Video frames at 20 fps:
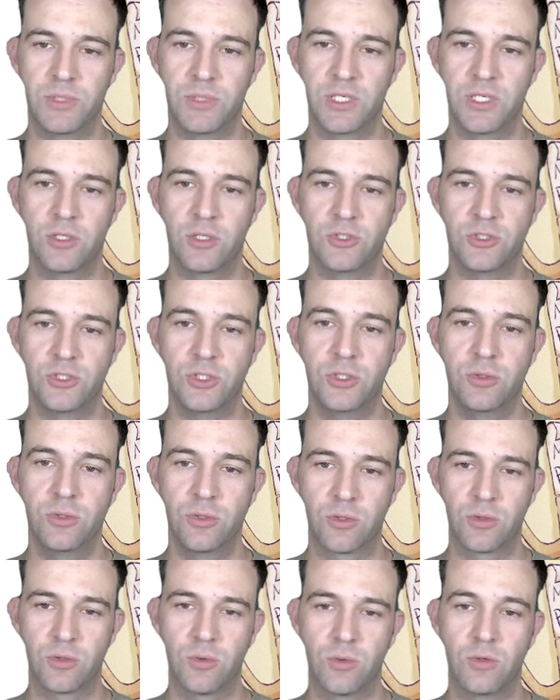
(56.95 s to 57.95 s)
because
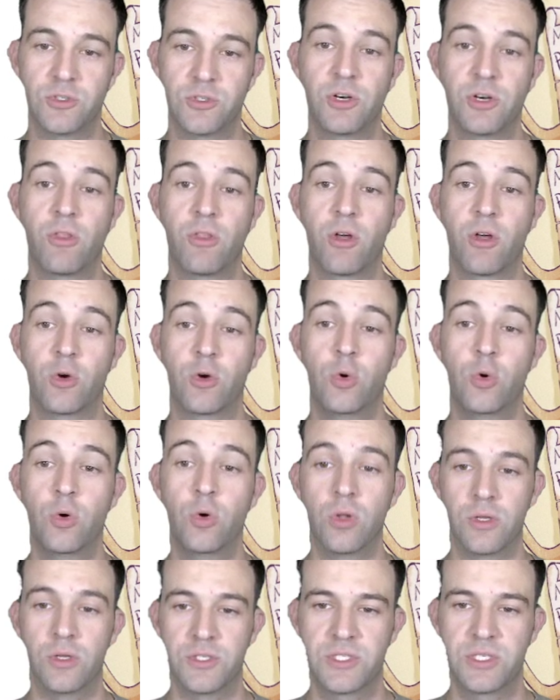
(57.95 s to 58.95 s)
unicorns are the
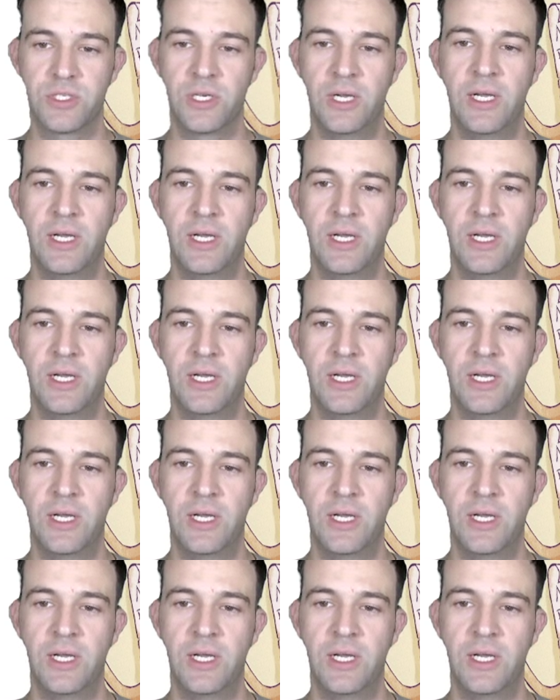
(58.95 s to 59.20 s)
coolest,